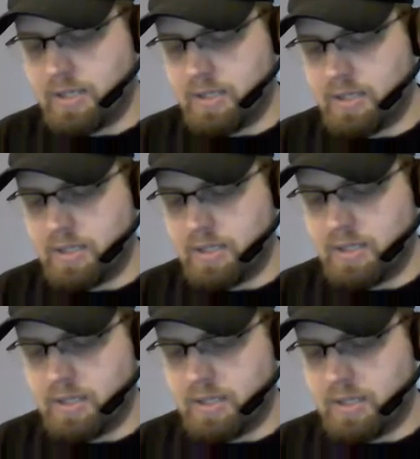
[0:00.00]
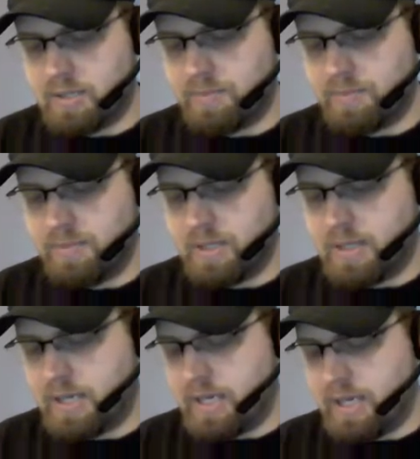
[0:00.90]
It is
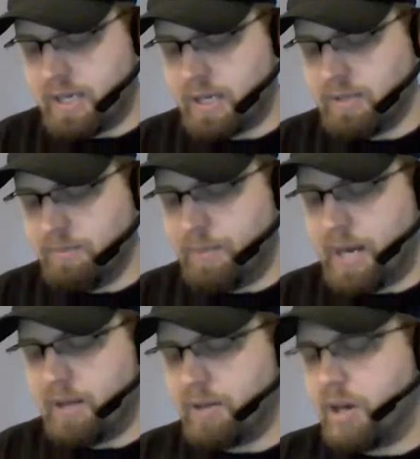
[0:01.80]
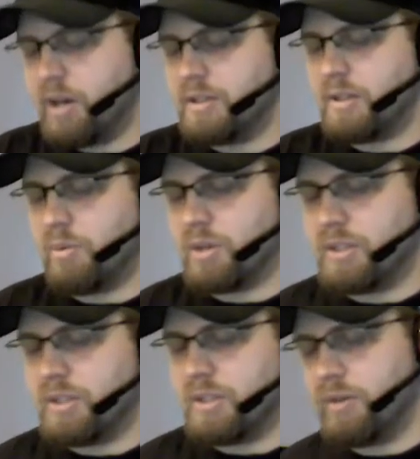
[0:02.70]
3 casting cost, 2
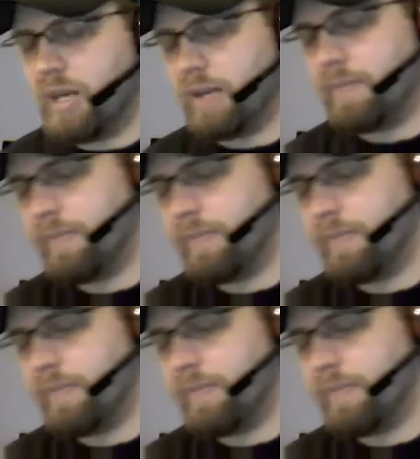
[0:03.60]
colorless and a